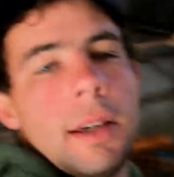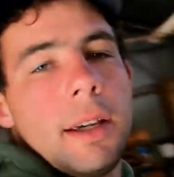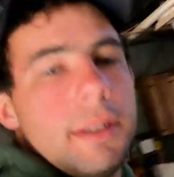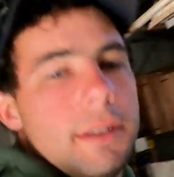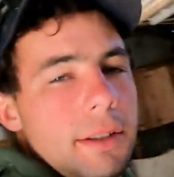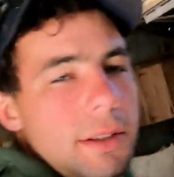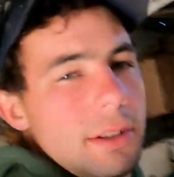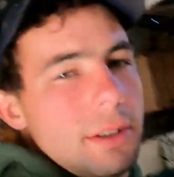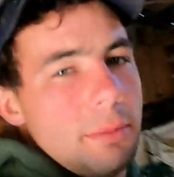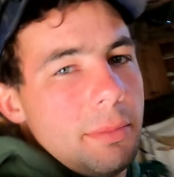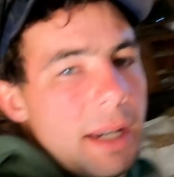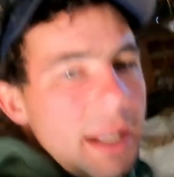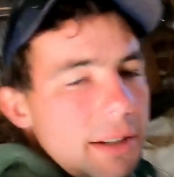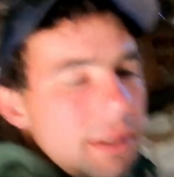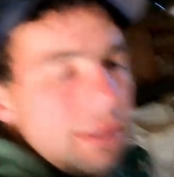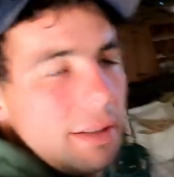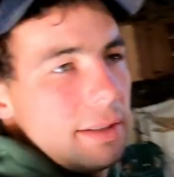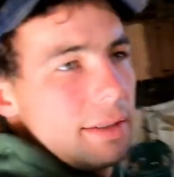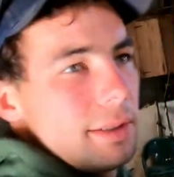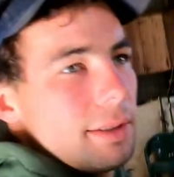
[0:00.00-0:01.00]
As you could
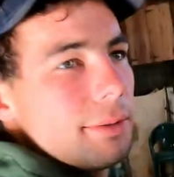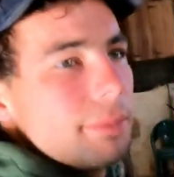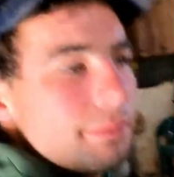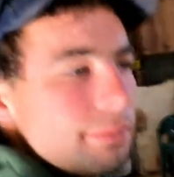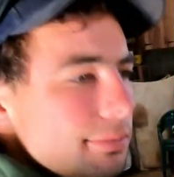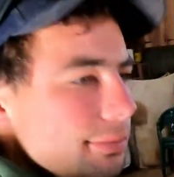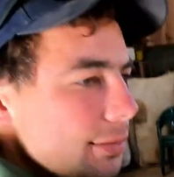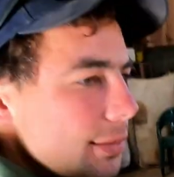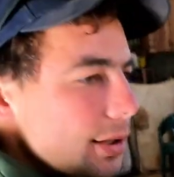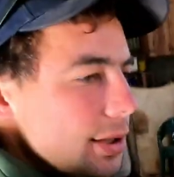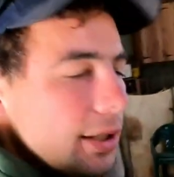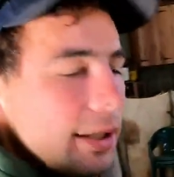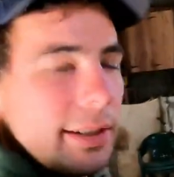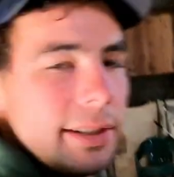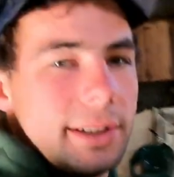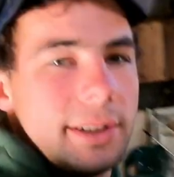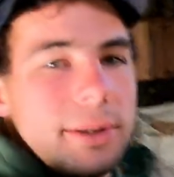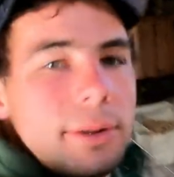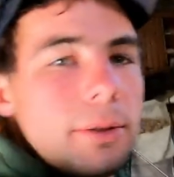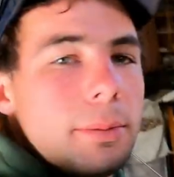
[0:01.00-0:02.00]
imagine, it's a
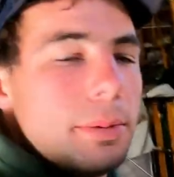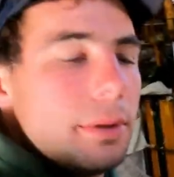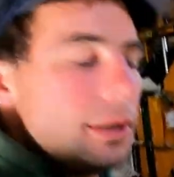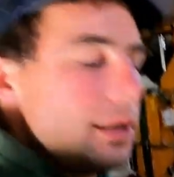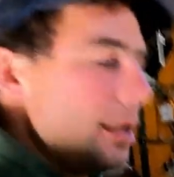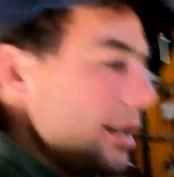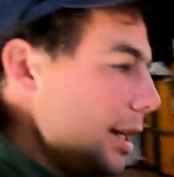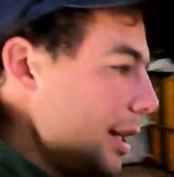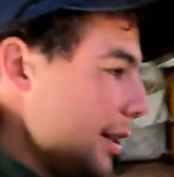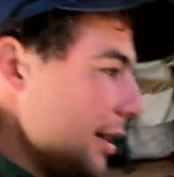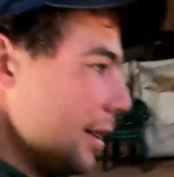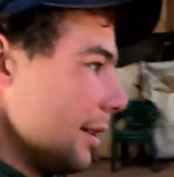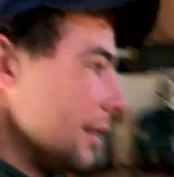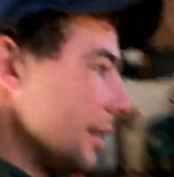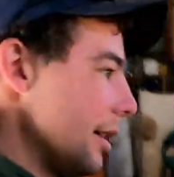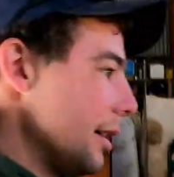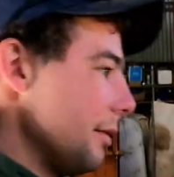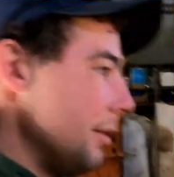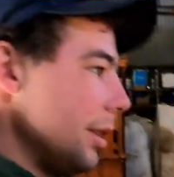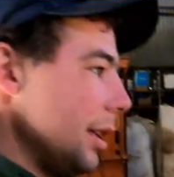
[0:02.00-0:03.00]
surgical procedure,
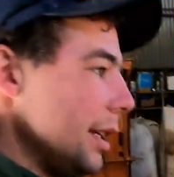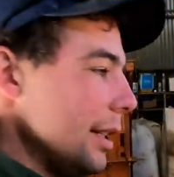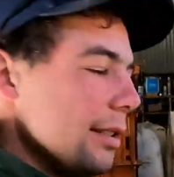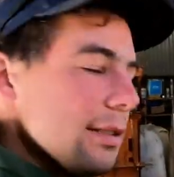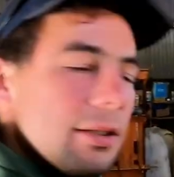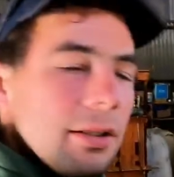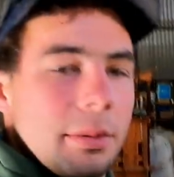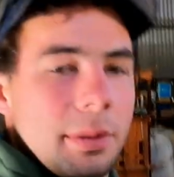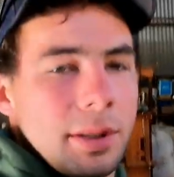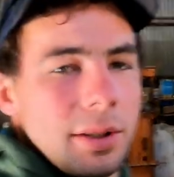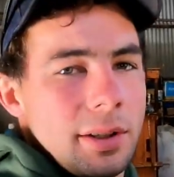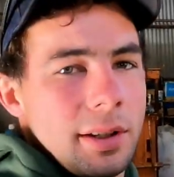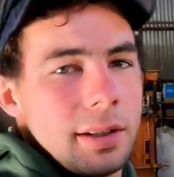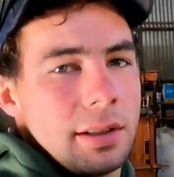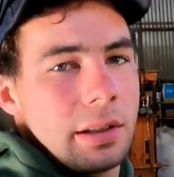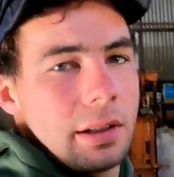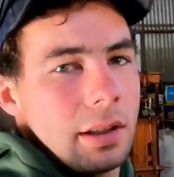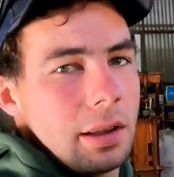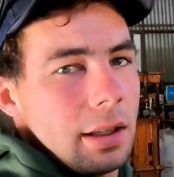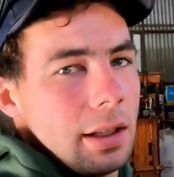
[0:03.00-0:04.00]
so everything's got to be
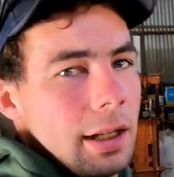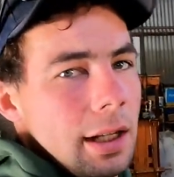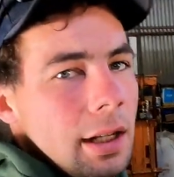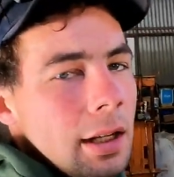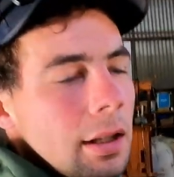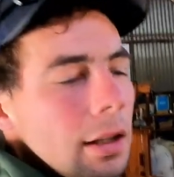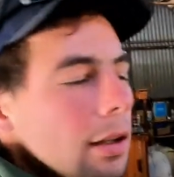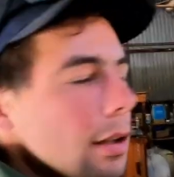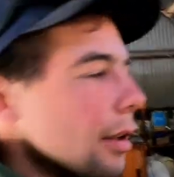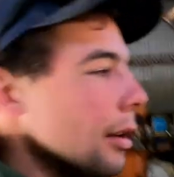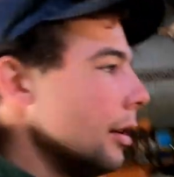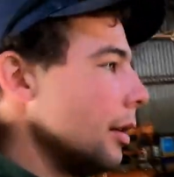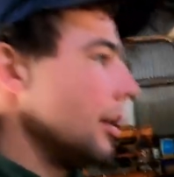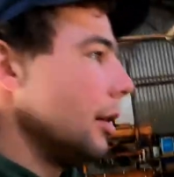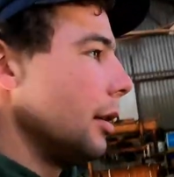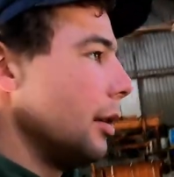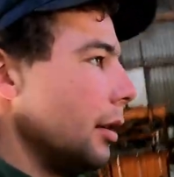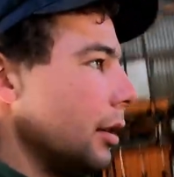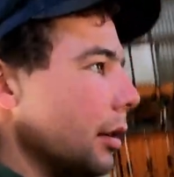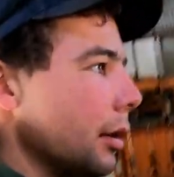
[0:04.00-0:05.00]
nice and clean and,
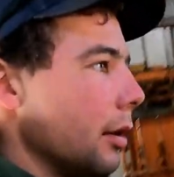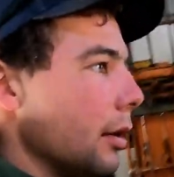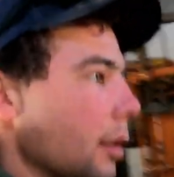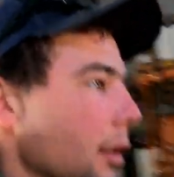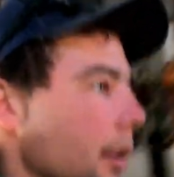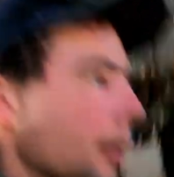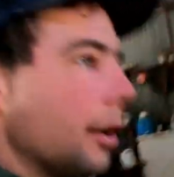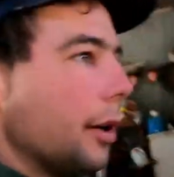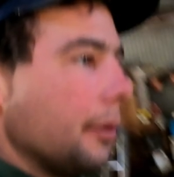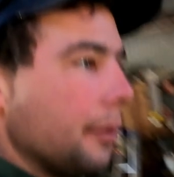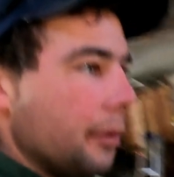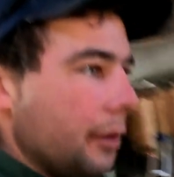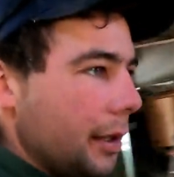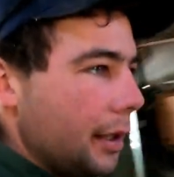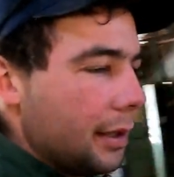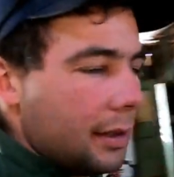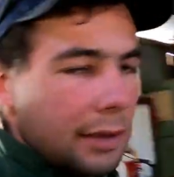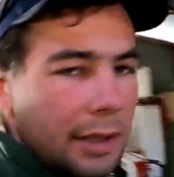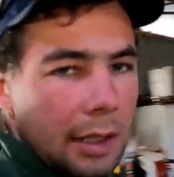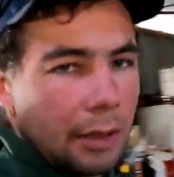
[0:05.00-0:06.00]
and
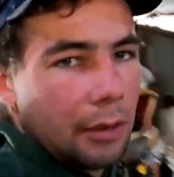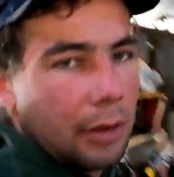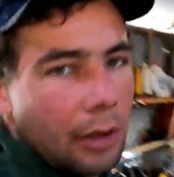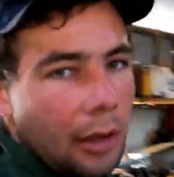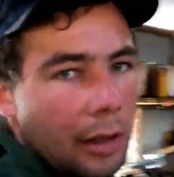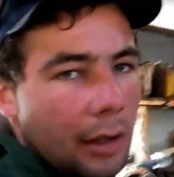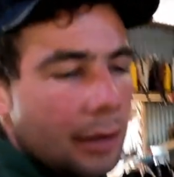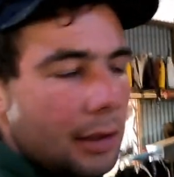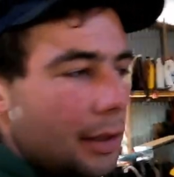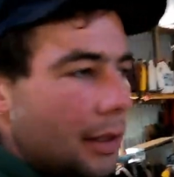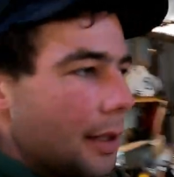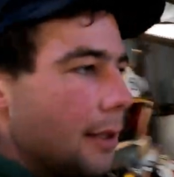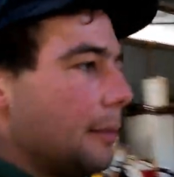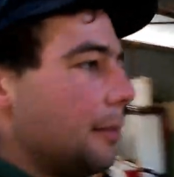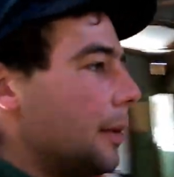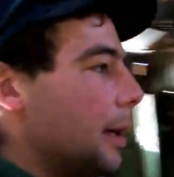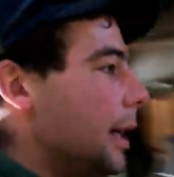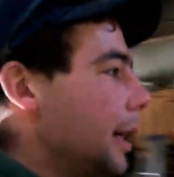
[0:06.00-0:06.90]
hopefully sterile as it can